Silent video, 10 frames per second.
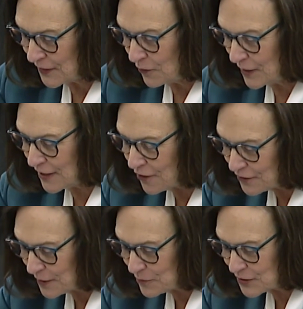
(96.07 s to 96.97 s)
We know
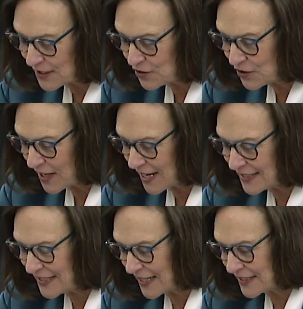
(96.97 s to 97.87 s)
that precision
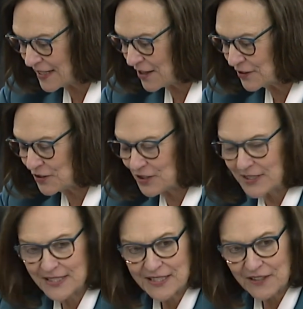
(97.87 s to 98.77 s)
ag
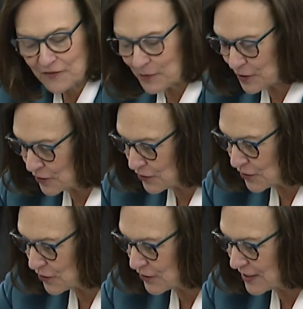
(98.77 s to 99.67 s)
technologies give
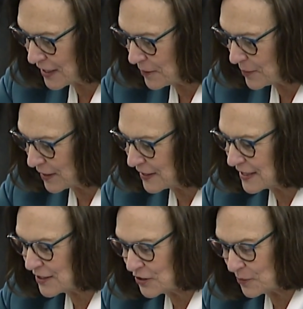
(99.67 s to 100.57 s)
producers the
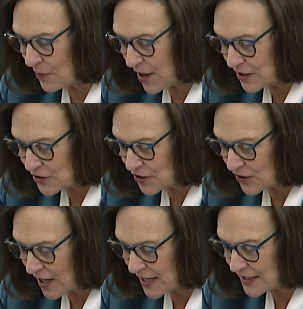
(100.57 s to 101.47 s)
ability to
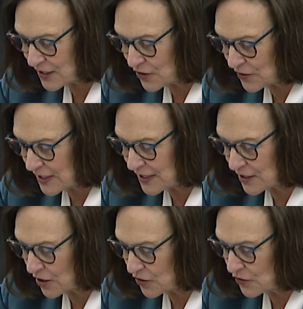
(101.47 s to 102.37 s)
monitor and decrease
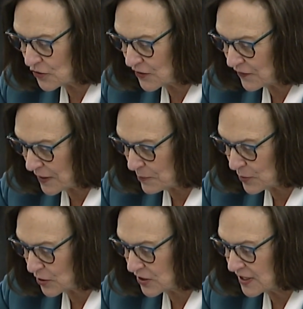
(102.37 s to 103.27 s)
their use of
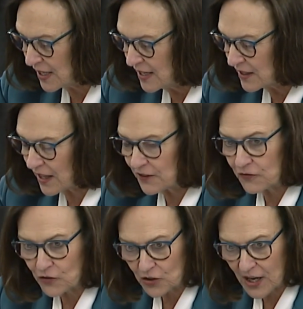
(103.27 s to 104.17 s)
inputs like
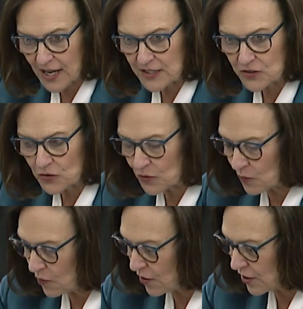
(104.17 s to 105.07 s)
fertilizer
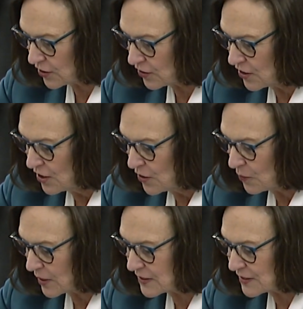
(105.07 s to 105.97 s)
and water
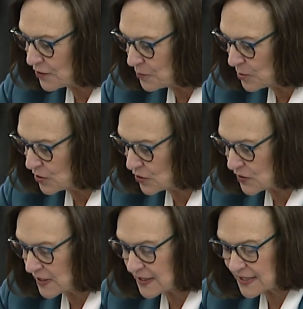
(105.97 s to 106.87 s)
while still
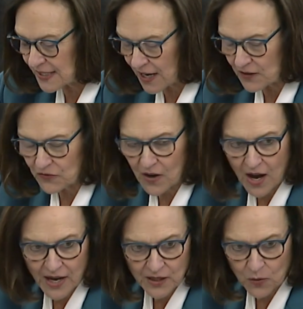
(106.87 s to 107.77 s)
producing safe,
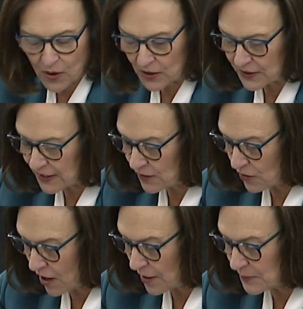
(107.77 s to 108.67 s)
high quality
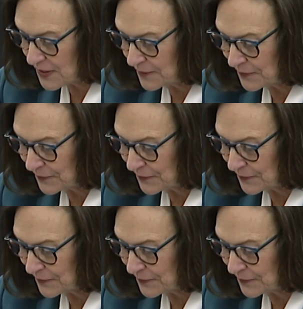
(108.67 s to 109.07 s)
crops.